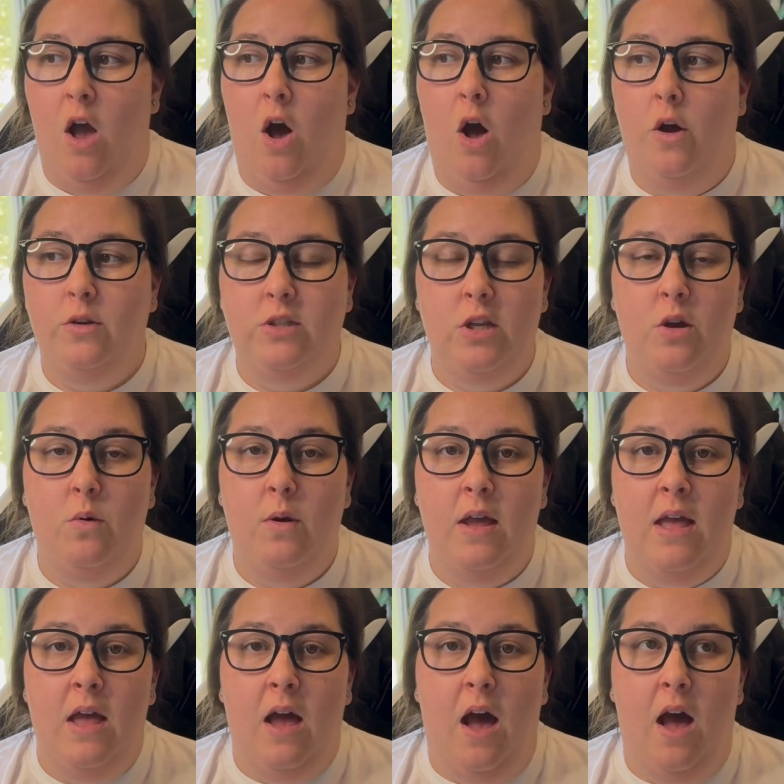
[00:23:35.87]
Also,
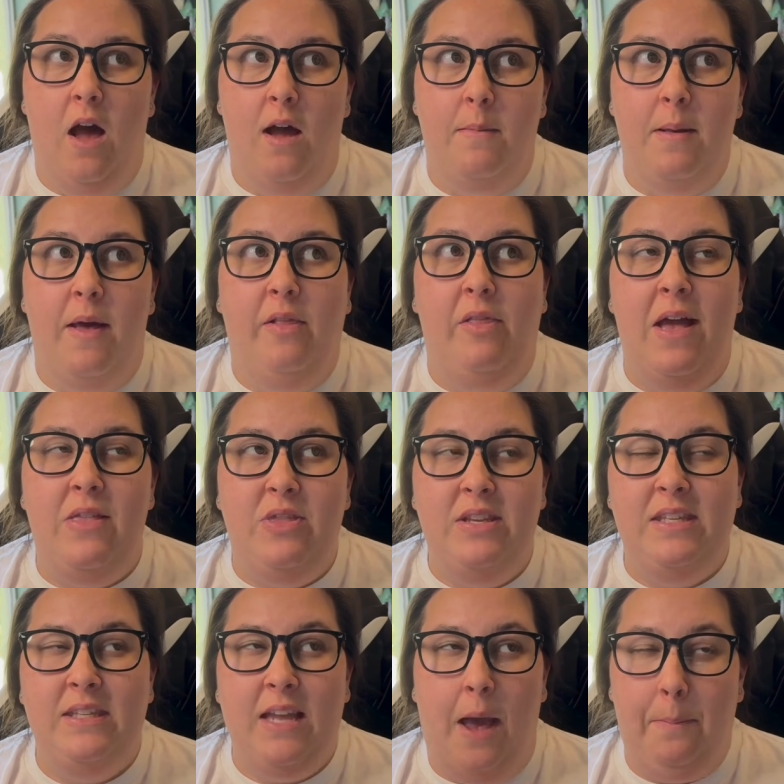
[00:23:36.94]

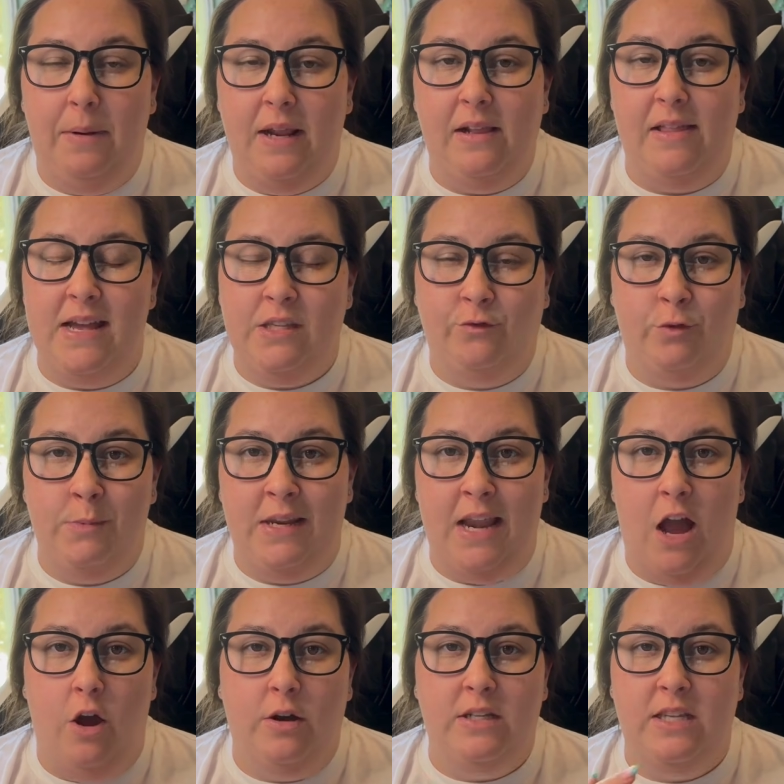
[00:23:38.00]
this is happening less for me
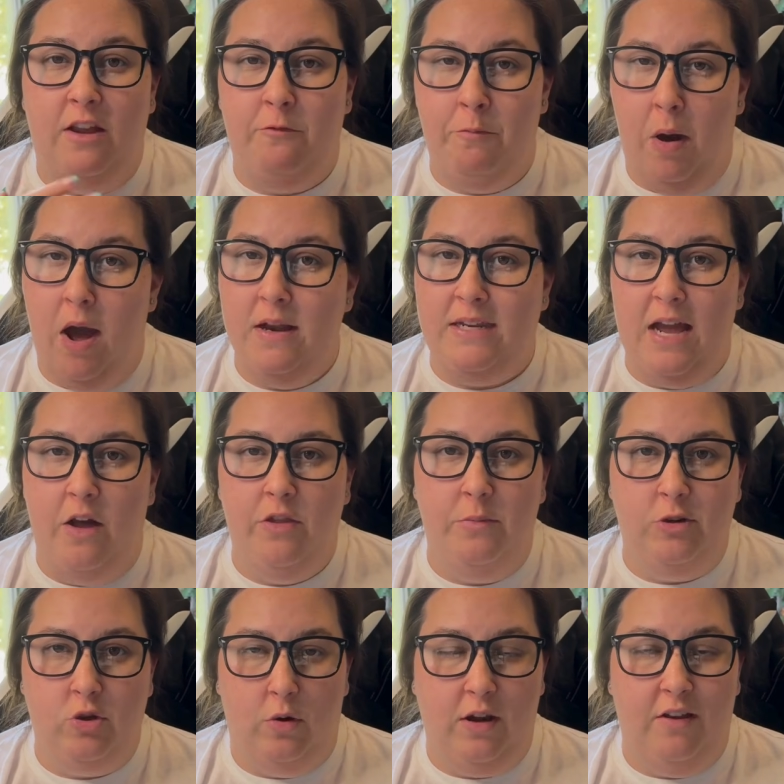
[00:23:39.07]
now because I've bought down the
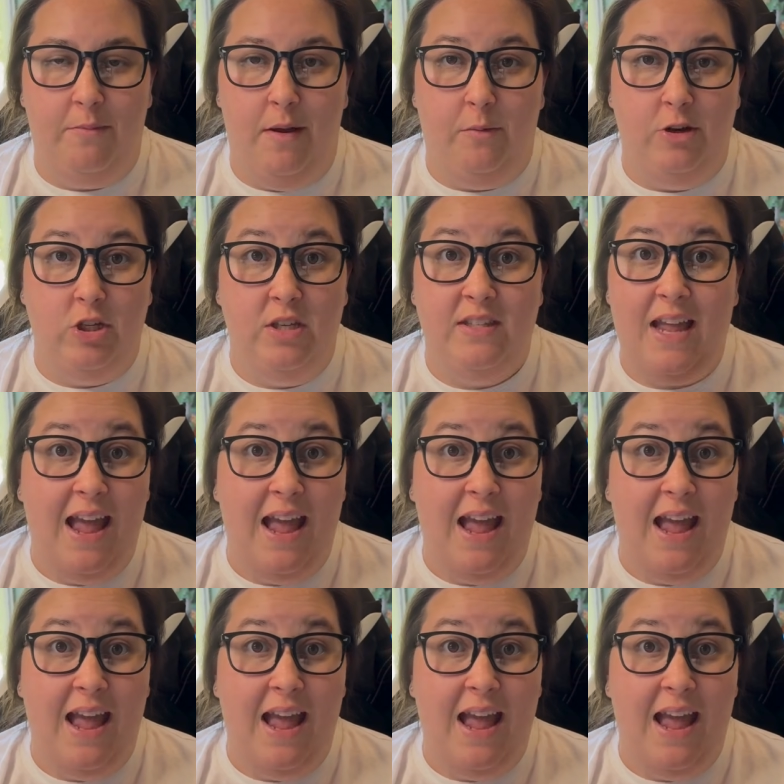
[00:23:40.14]
majority of my wish list.